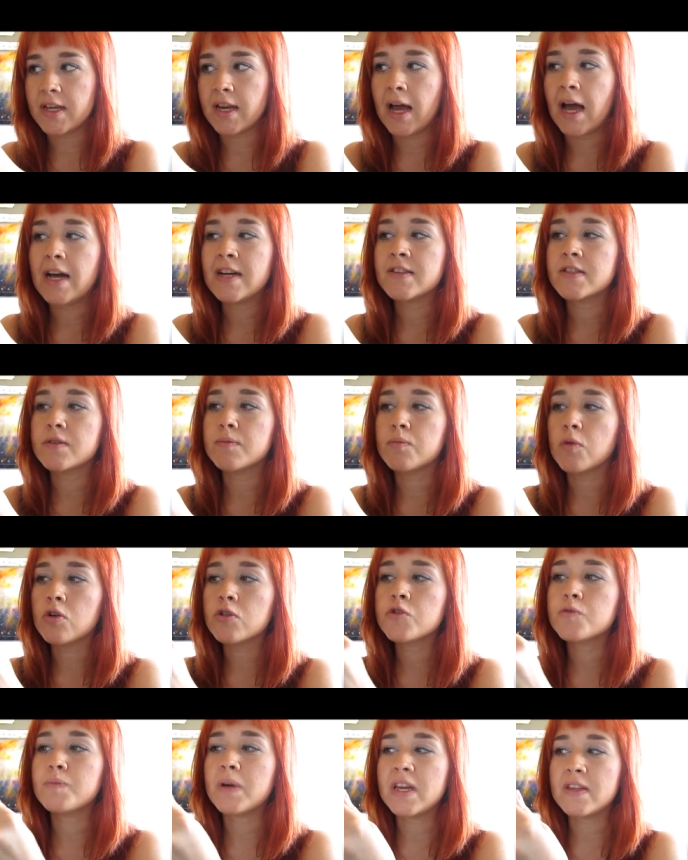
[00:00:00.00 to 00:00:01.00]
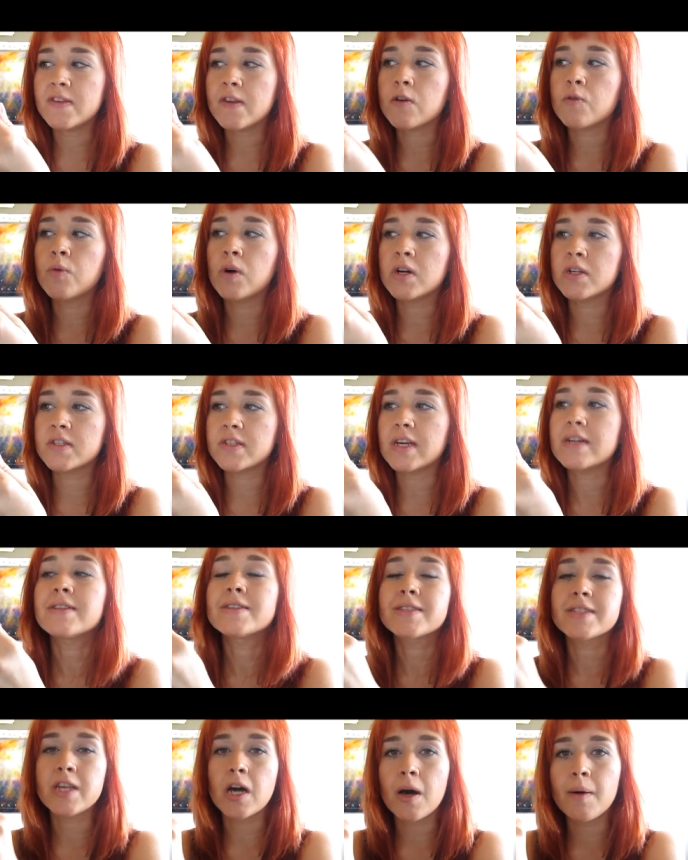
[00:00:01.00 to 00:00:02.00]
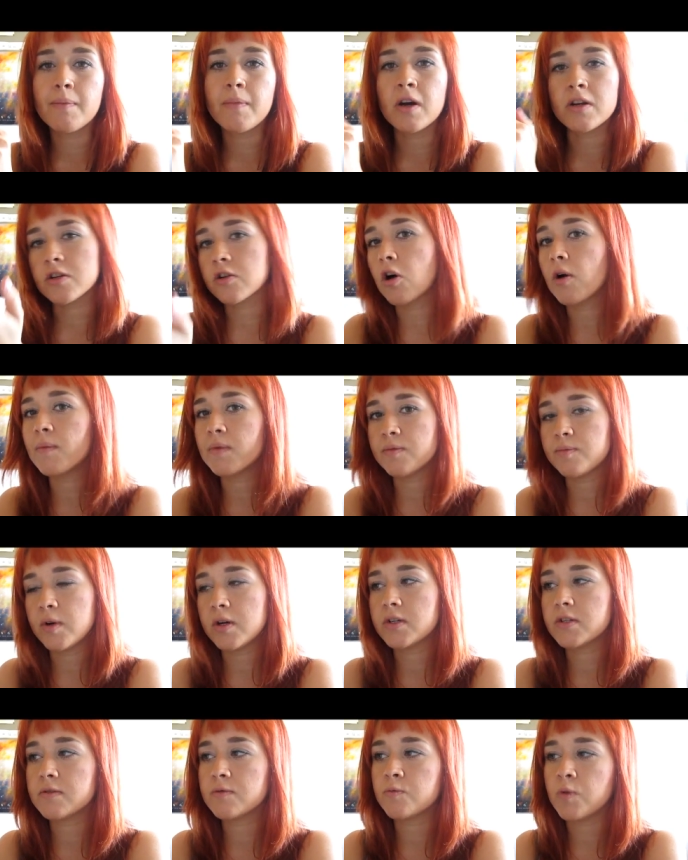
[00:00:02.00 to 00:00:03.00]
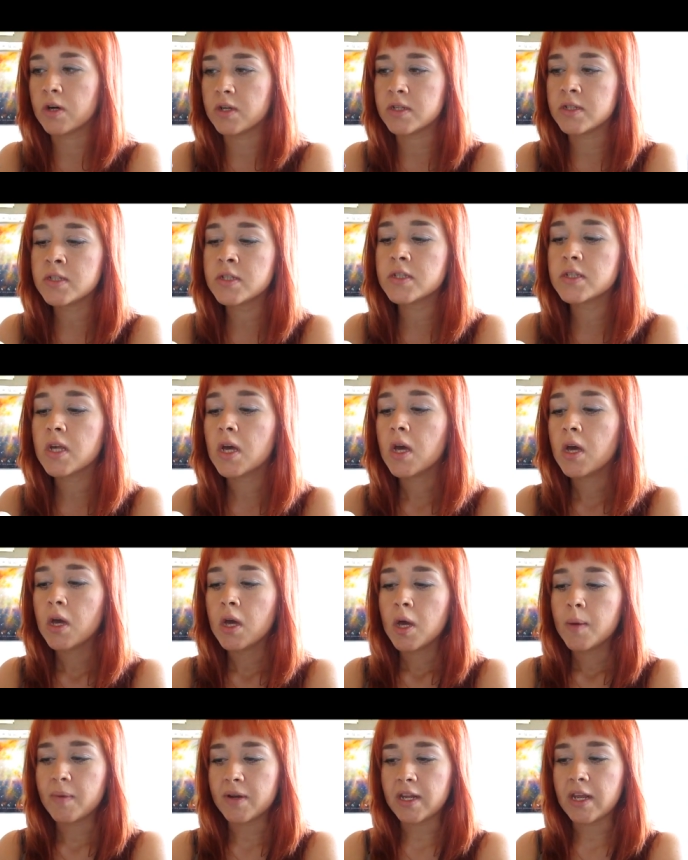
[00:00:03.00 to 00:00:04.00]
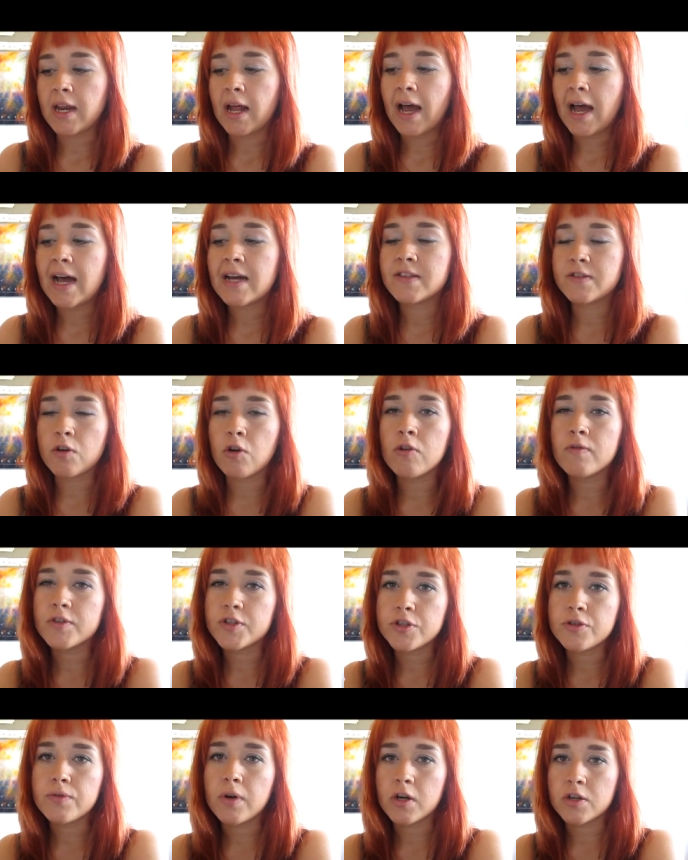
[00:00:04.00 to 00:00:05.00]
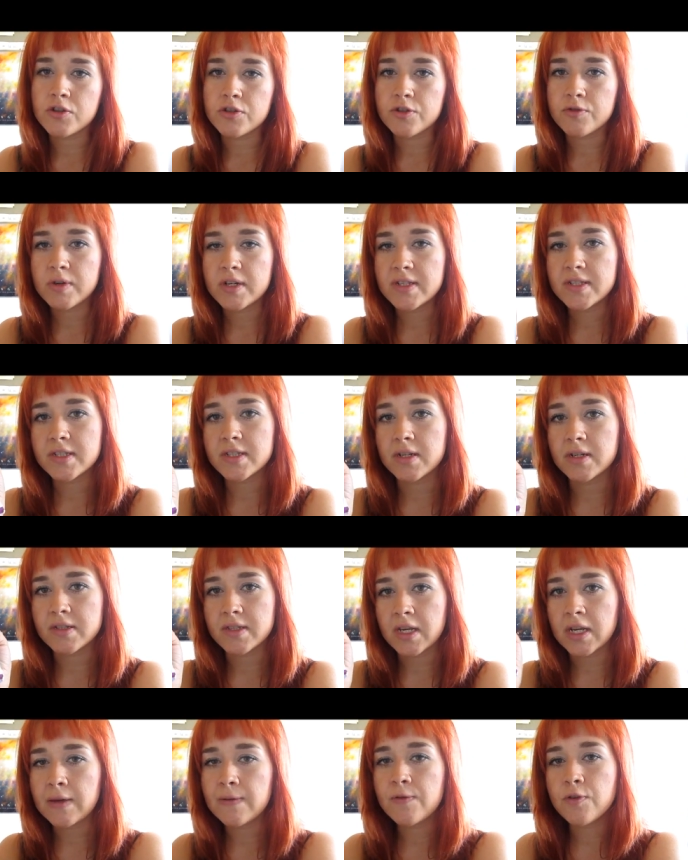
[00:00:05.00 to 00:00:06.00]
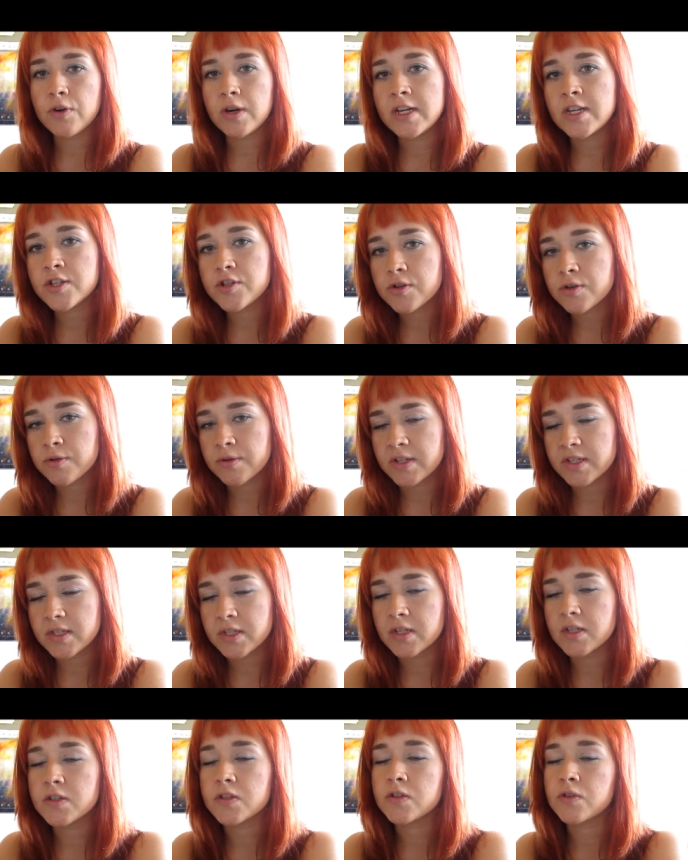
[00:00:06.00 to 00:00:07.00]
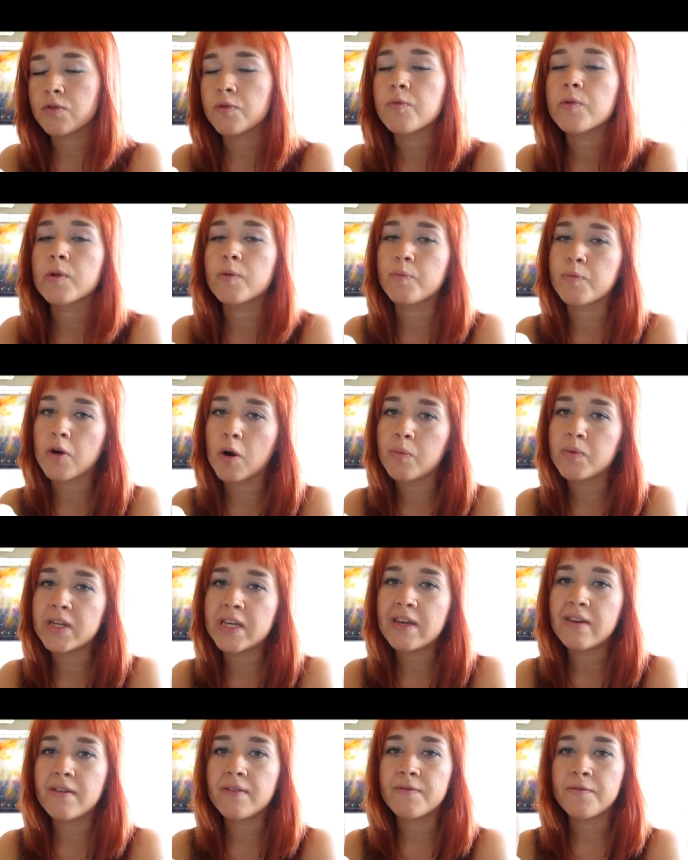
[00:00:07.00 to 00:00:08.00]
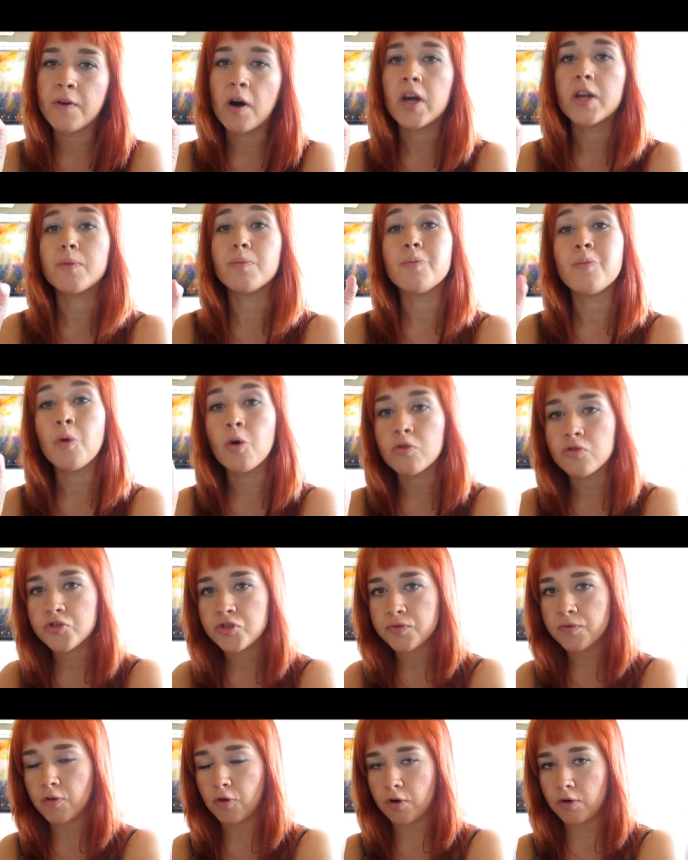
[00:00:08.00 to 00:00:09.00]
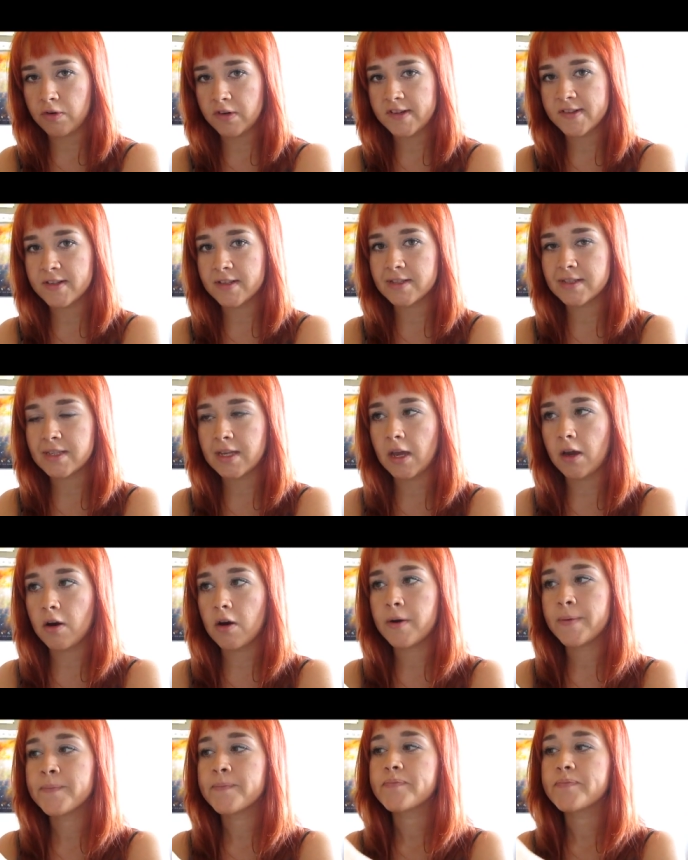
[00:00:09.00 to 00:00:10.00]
It has the most basic ones and some uncommon ones, but it has over 200 crystals and if you're into crystals, you will probably find most of your crystals here.